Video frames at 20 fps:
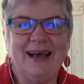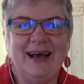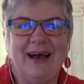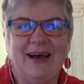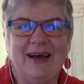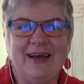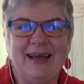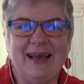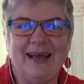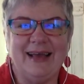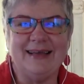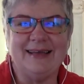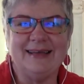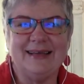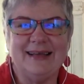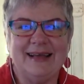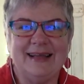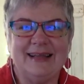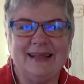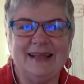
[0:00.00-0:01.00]
Okay,
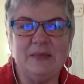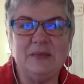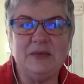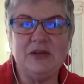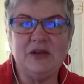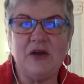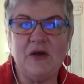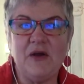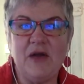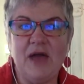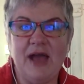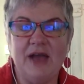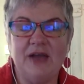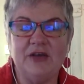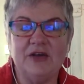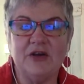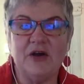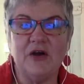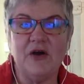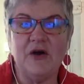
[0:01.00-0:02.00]
let me know how you
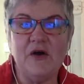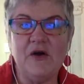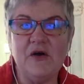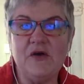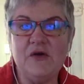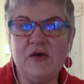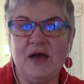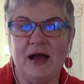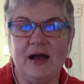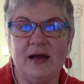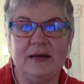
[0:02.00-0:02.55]
go.